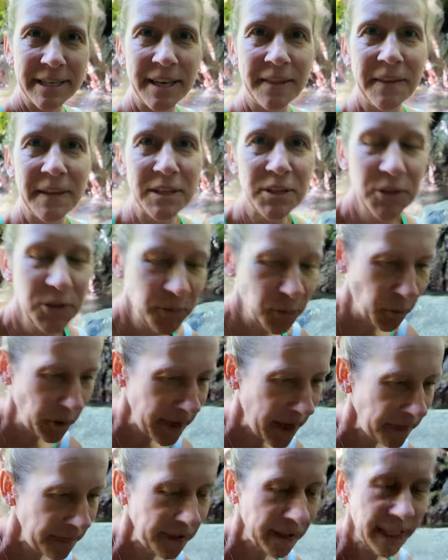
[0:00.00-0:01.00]
did this
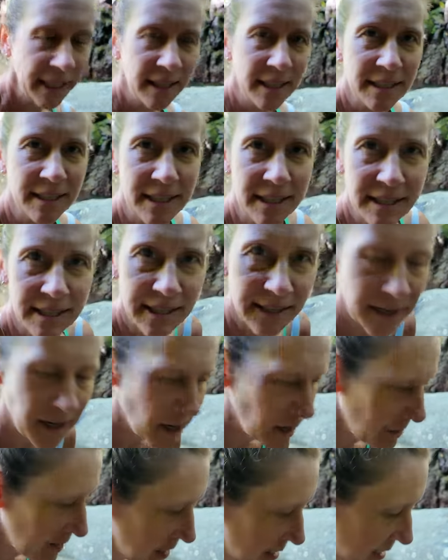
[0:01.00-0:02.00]
without the kids because they're
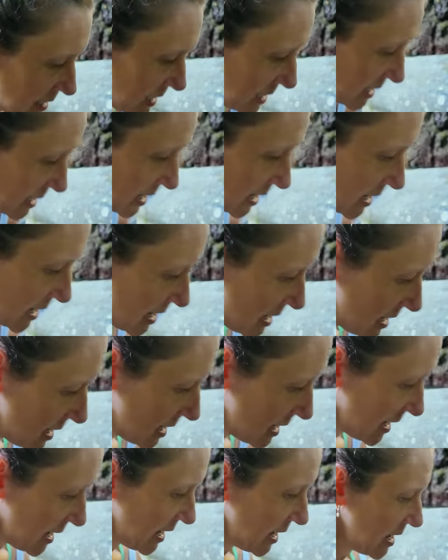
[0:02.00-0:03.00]
all busy today,
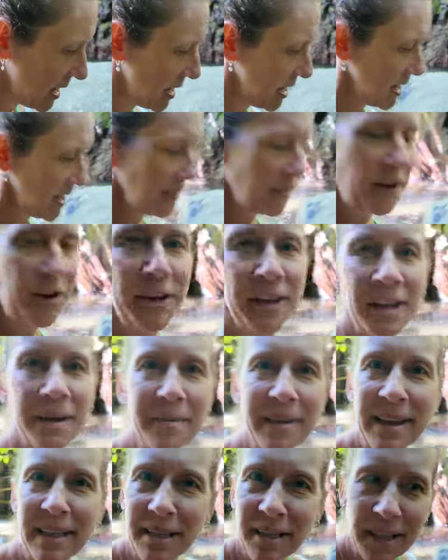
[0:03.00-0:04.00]
and they're going to
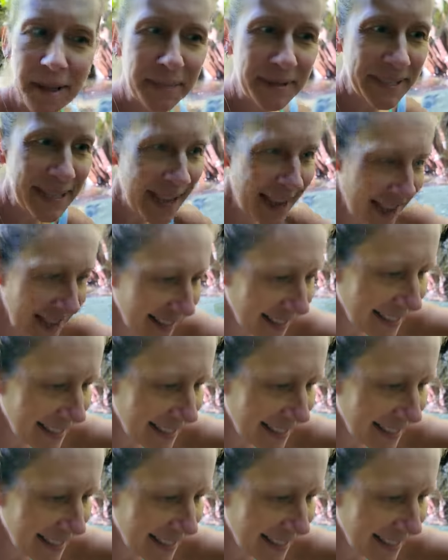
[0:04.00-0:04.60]
be a little upset